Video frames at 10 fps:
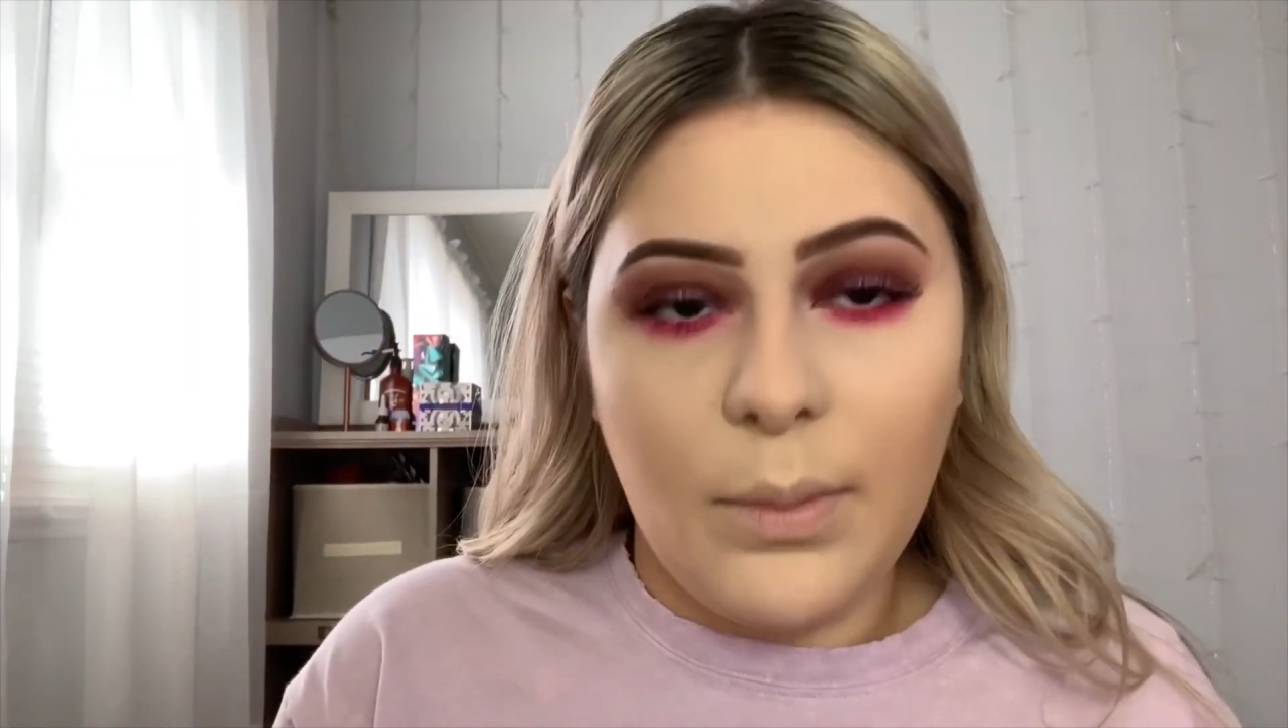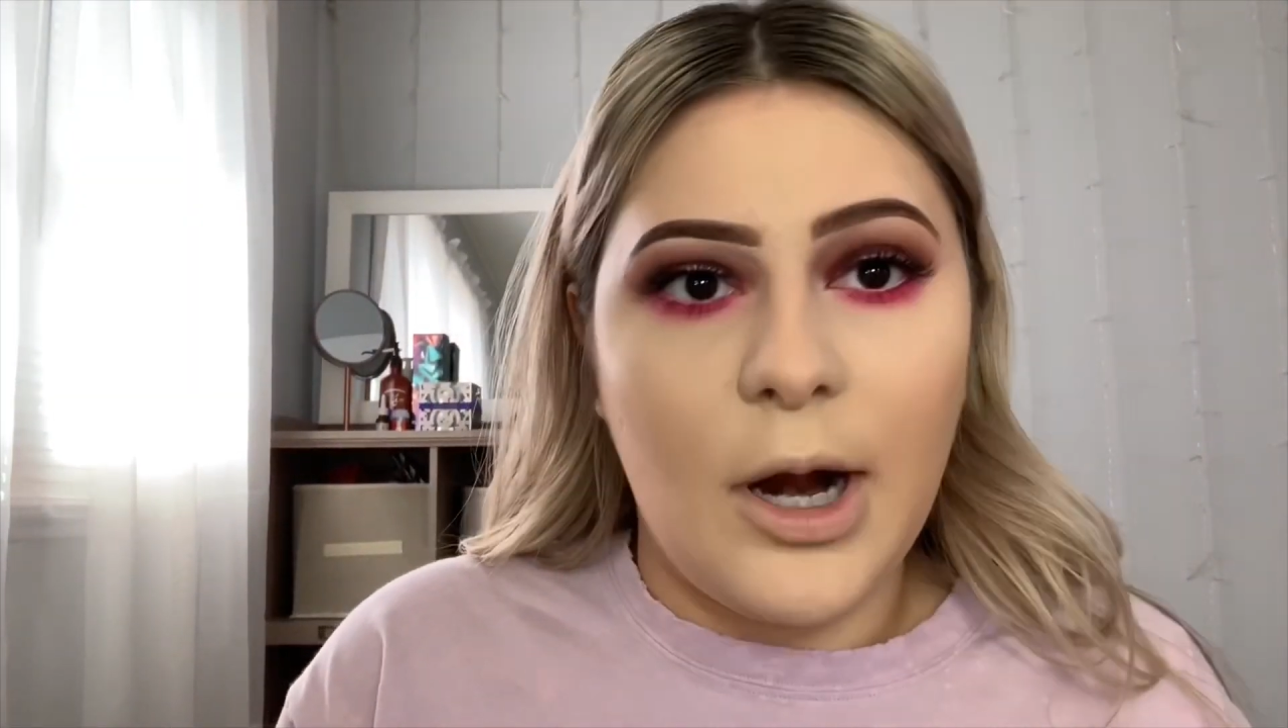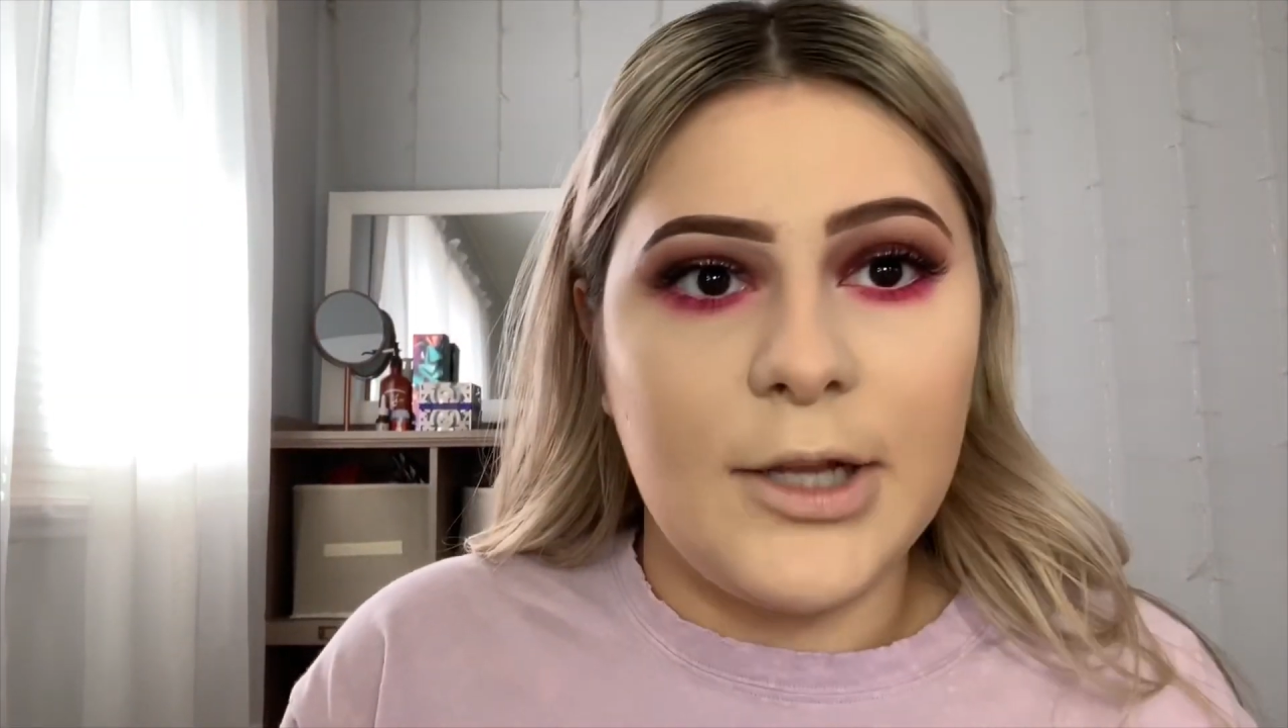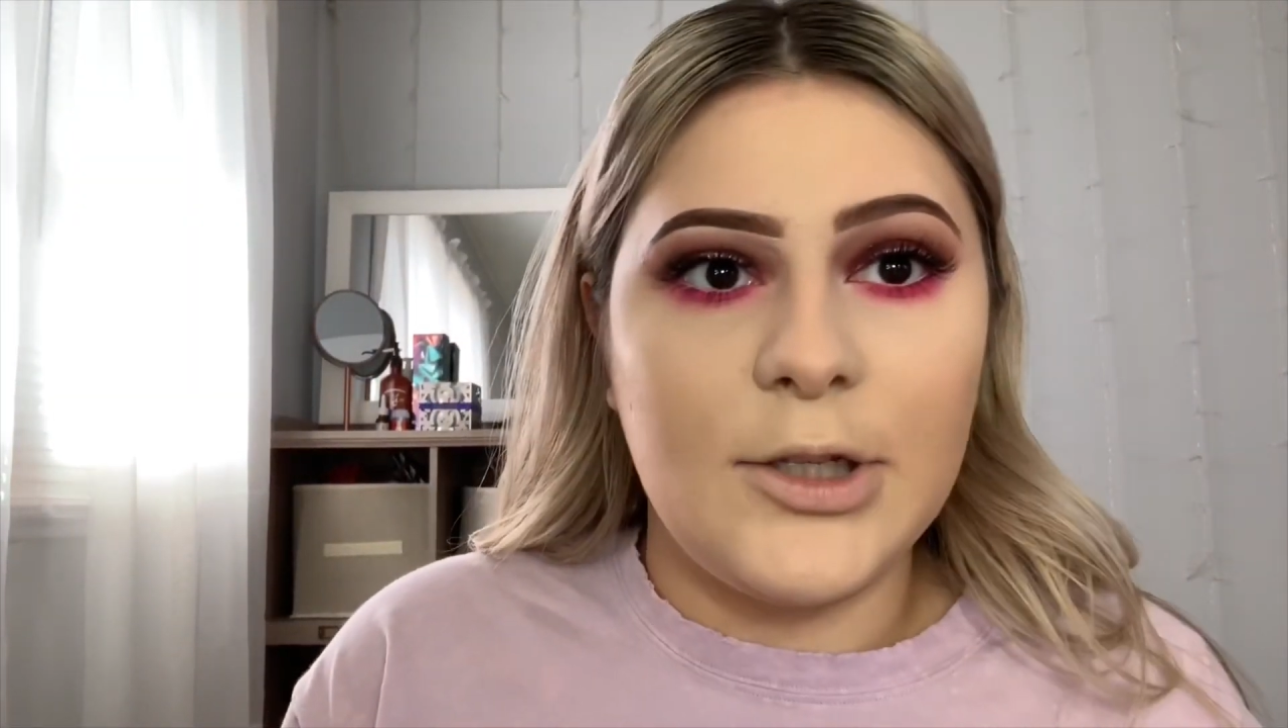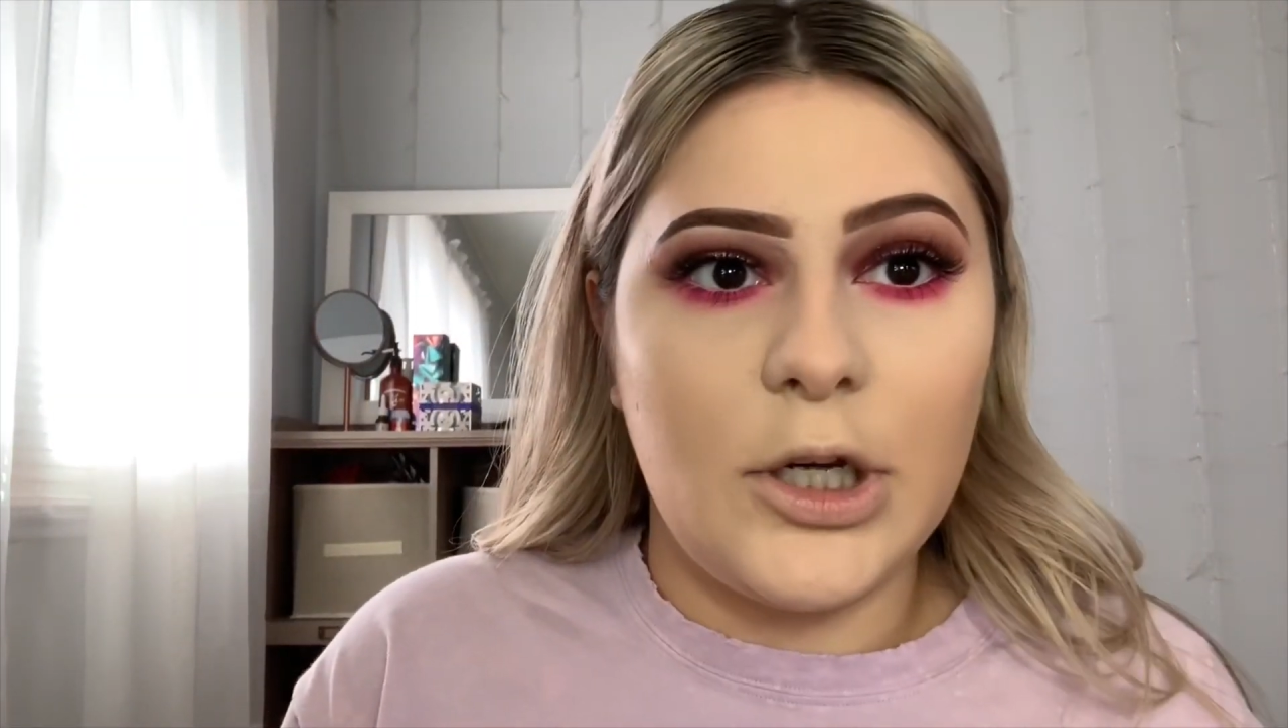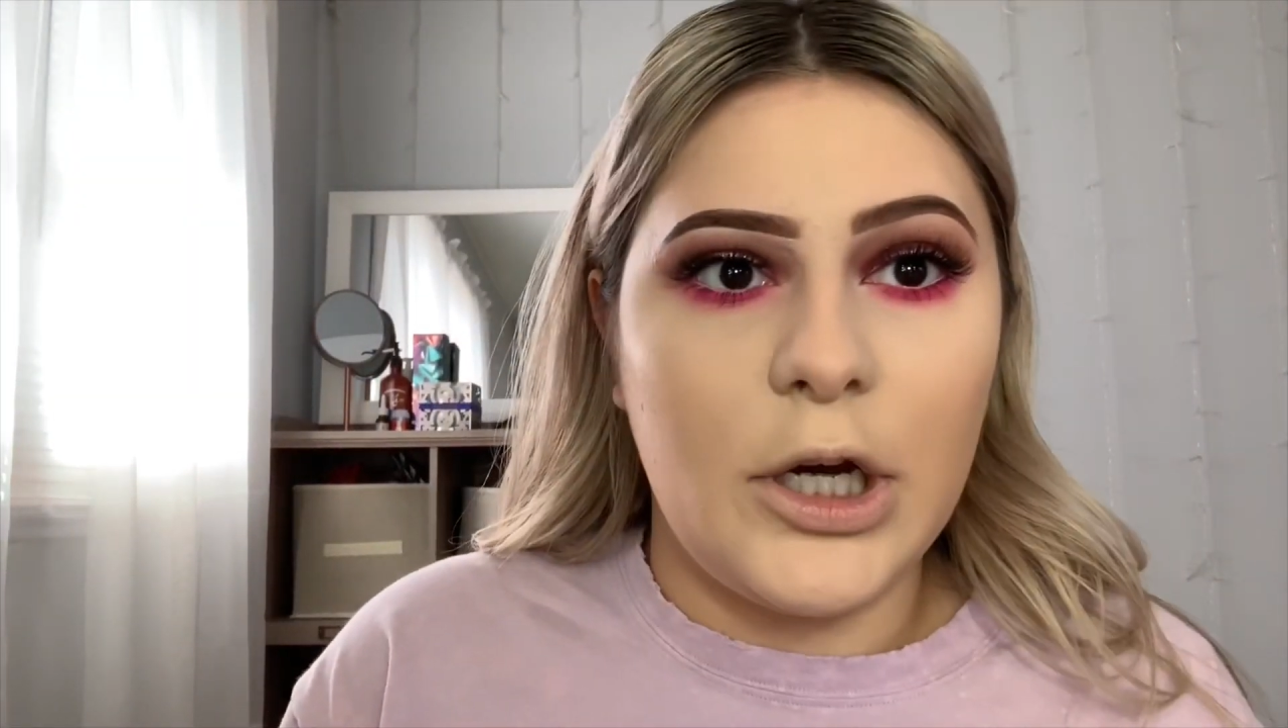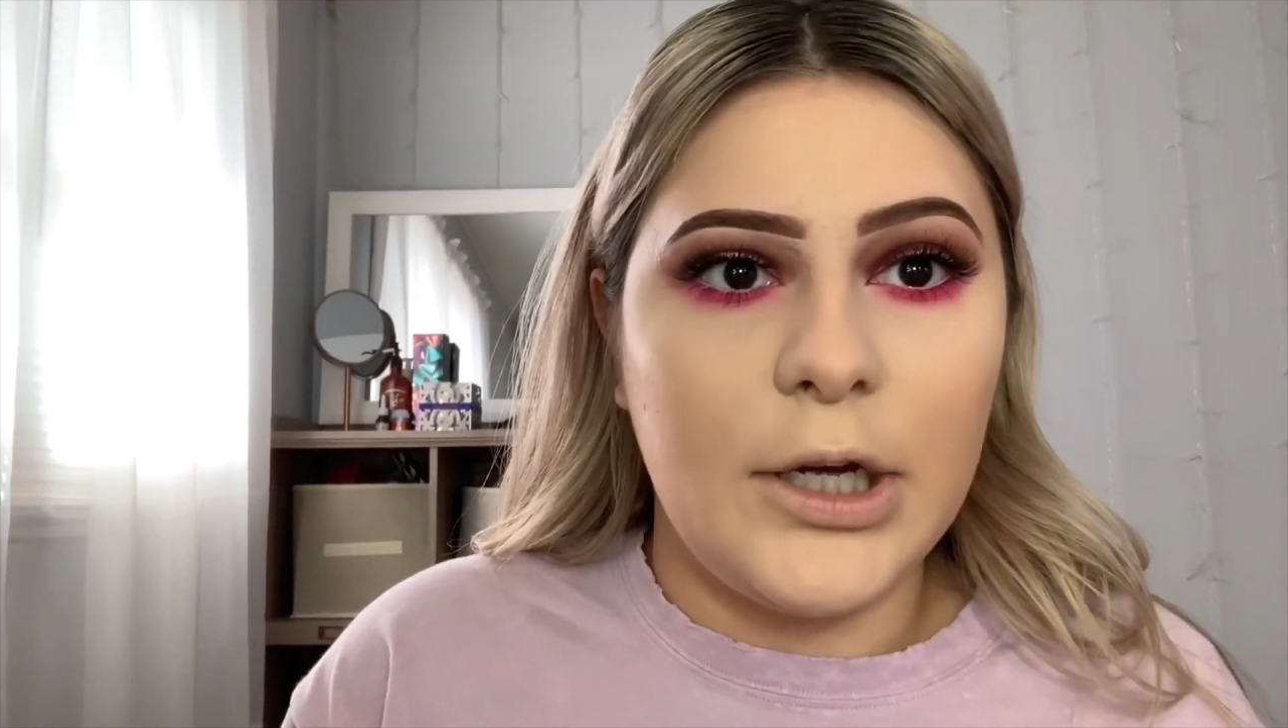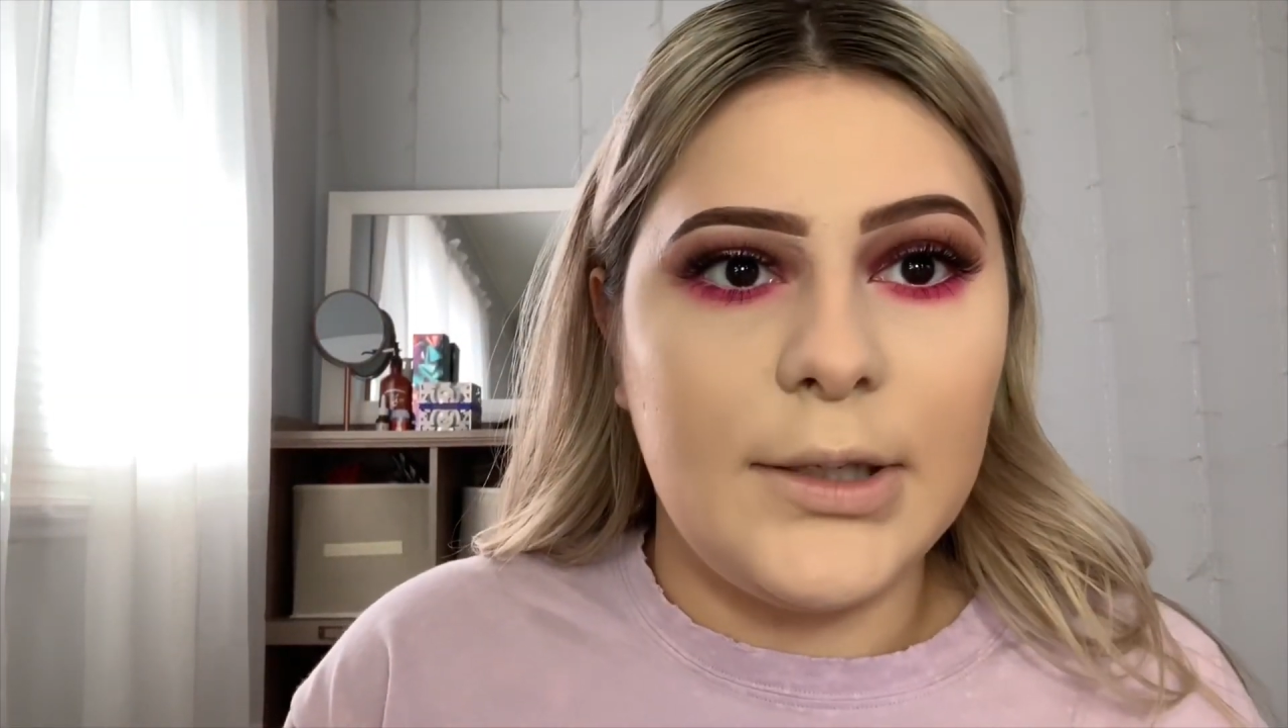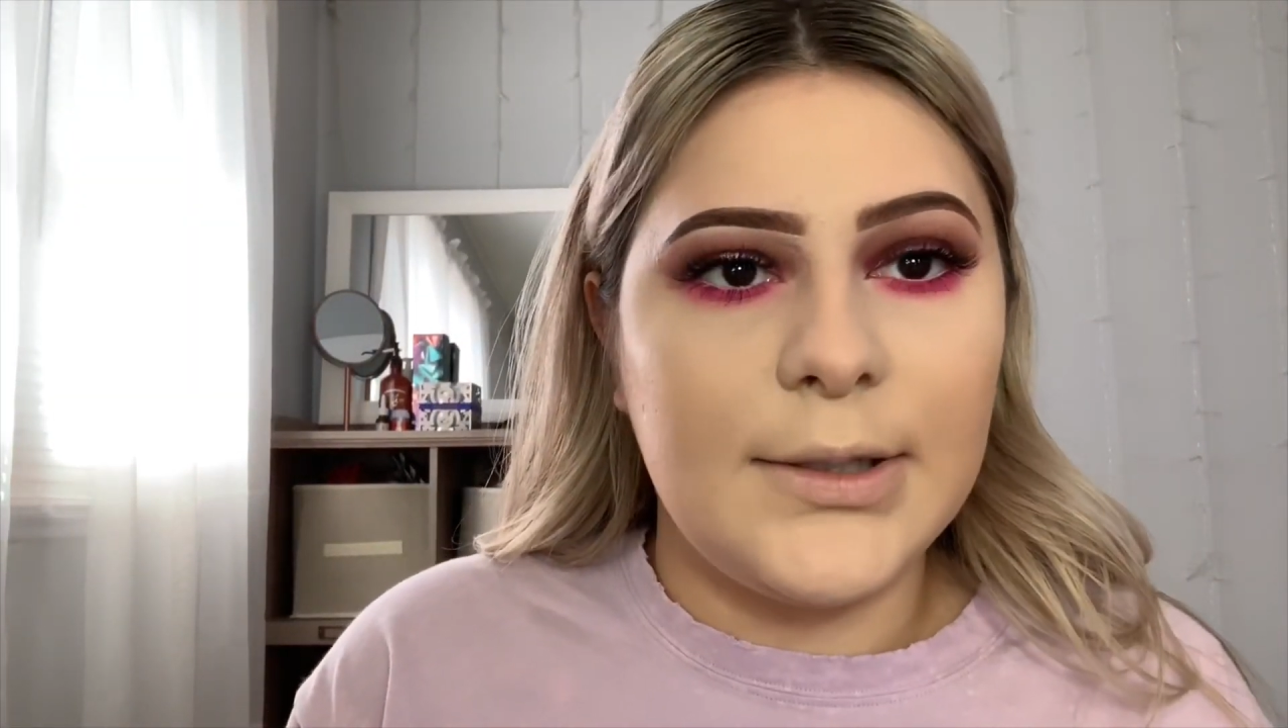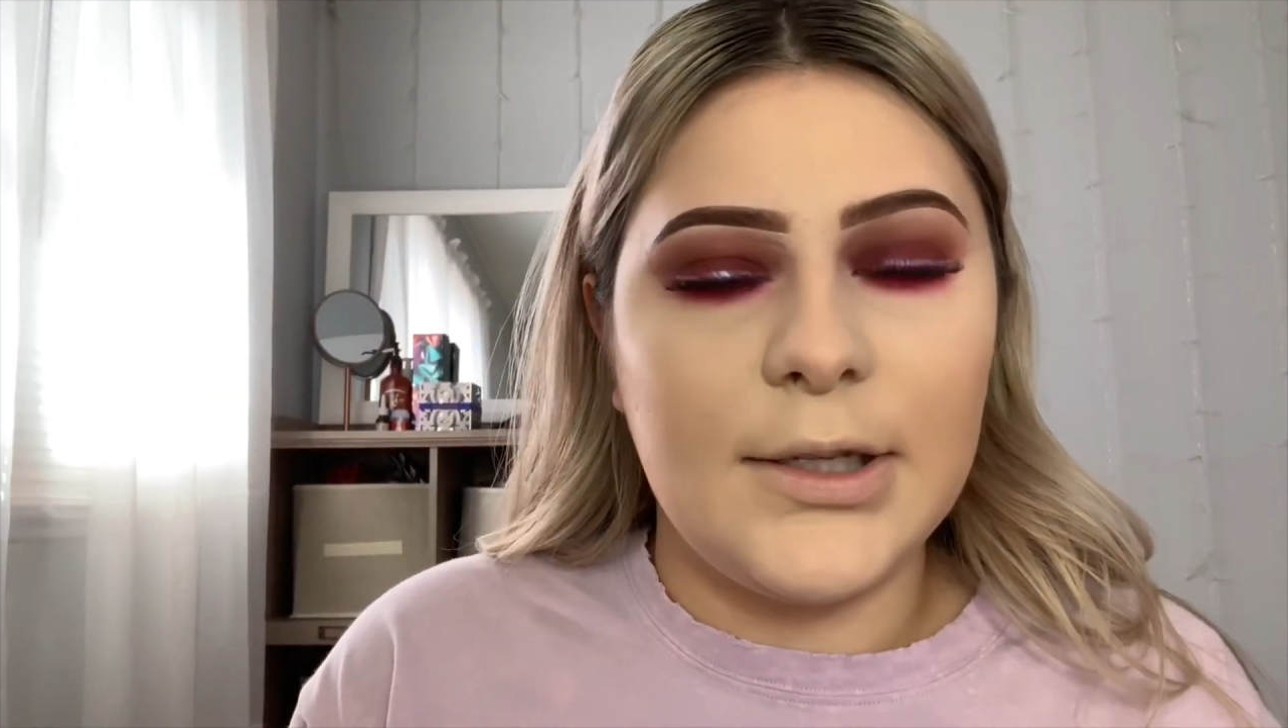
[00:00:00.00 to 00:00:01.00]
bronzer is